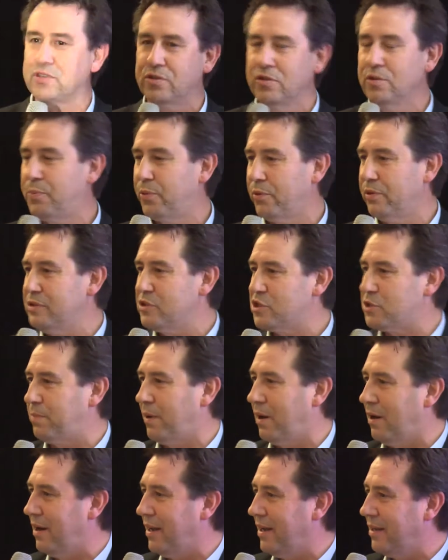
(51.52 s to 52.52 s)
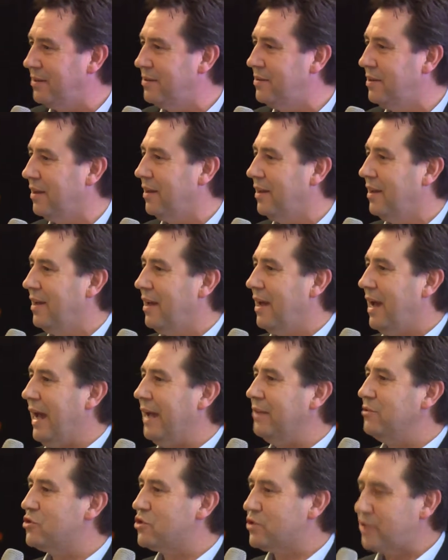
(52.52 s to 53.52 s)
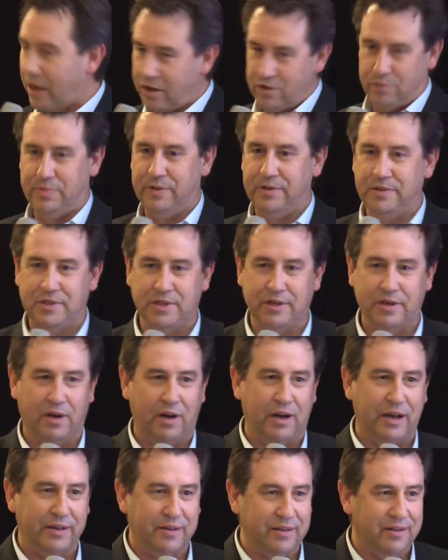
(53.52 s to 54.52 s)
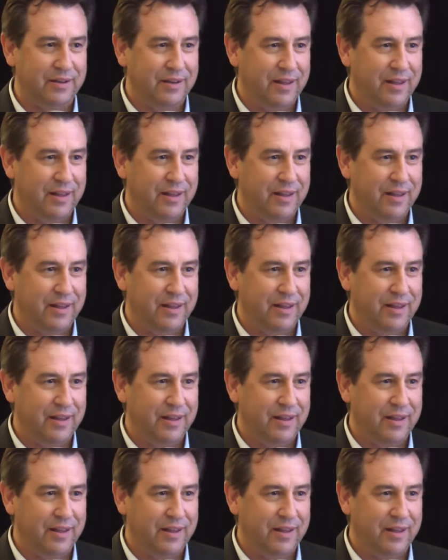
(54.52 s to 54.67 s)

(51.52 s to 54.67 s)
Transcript: super inspired and sobered tonight.